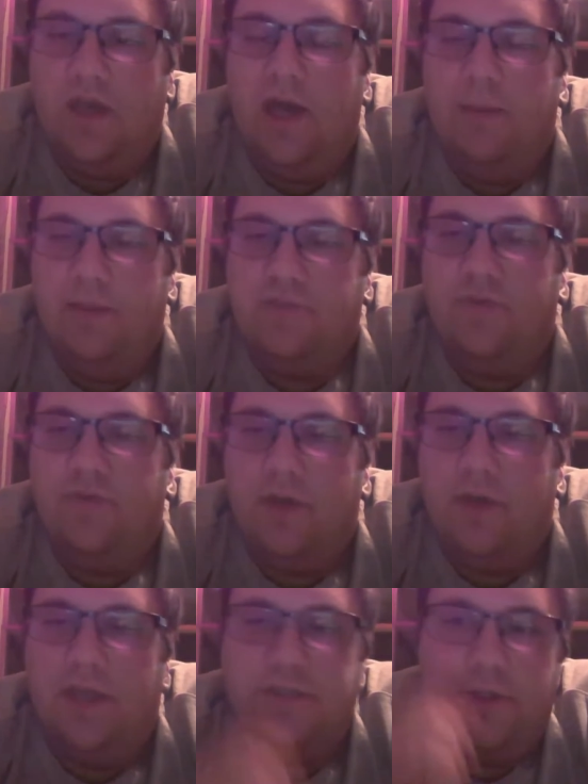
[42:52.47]
Mitzvah.
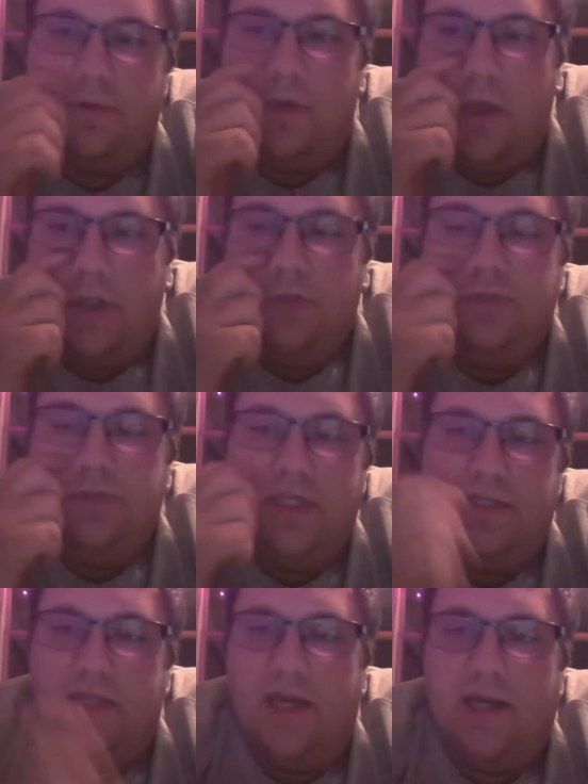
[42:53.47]
Okay, so you
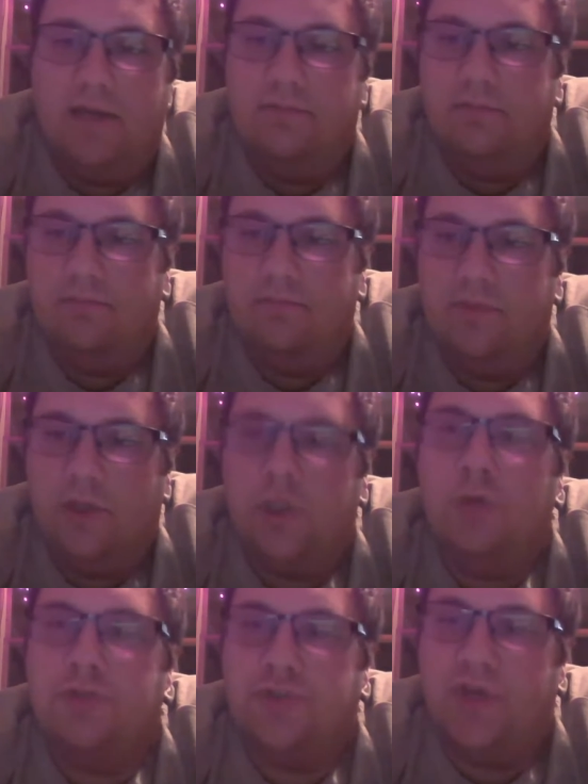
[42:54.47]
did
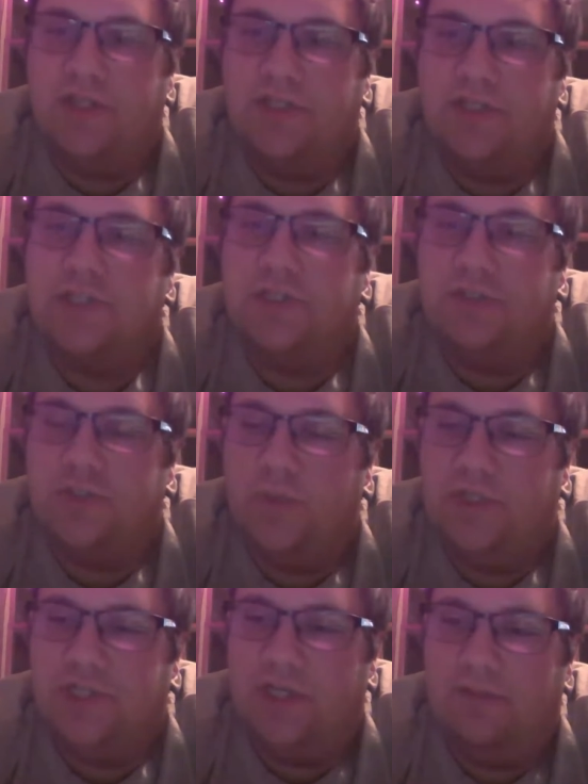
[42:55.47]
closed transition
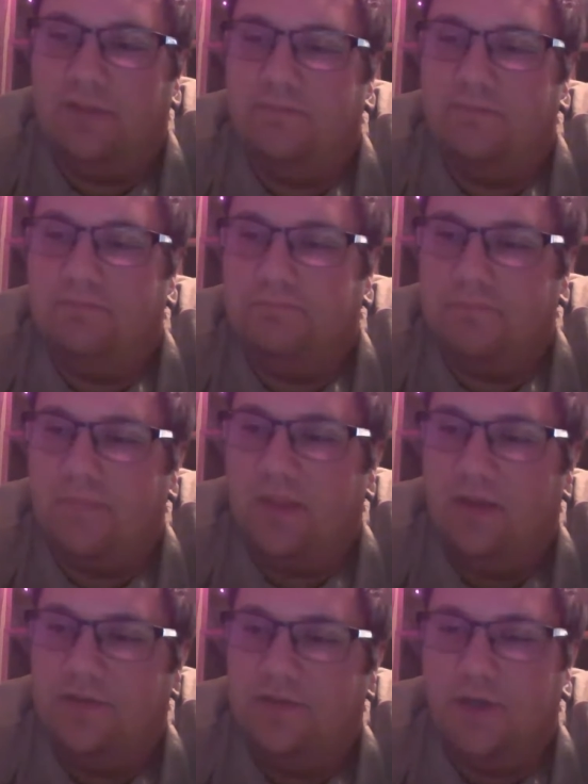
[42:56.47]
switching,
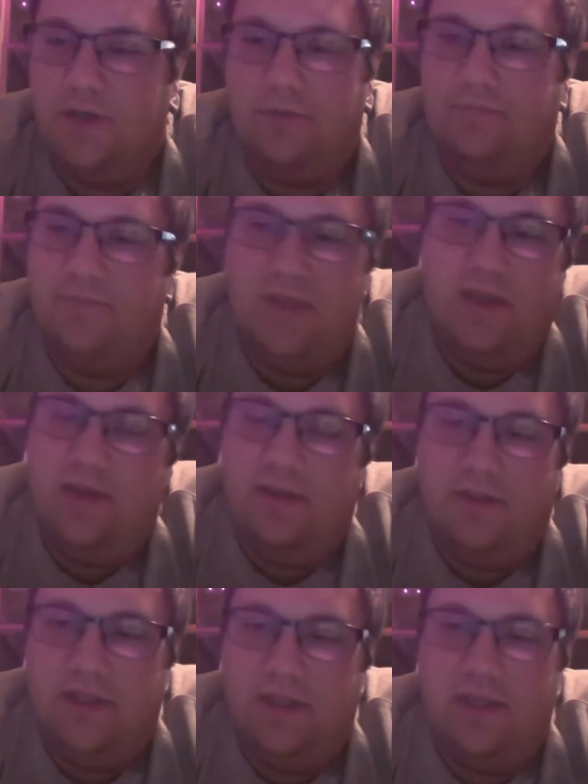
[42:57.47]
so
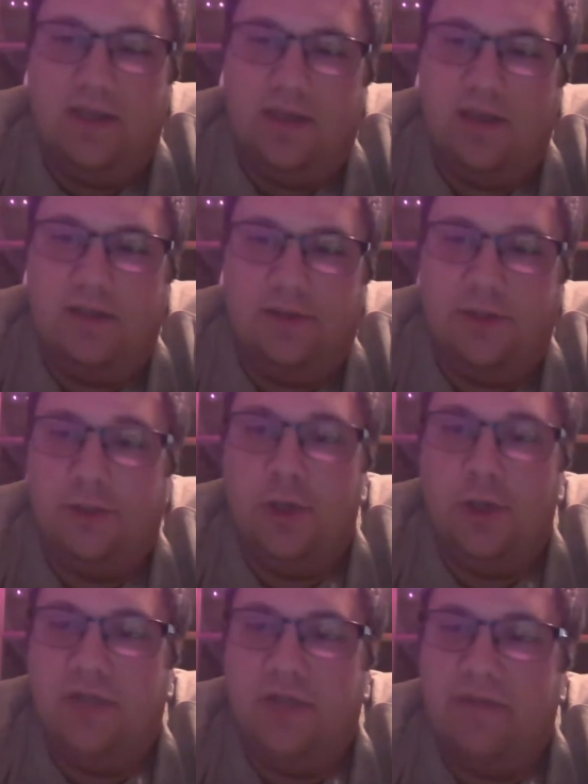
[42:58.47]
the
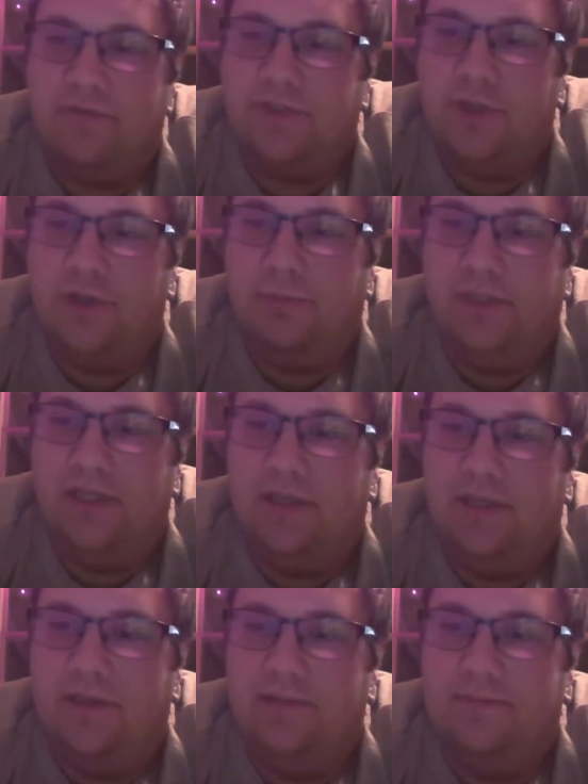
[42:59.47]
load never saw the blink.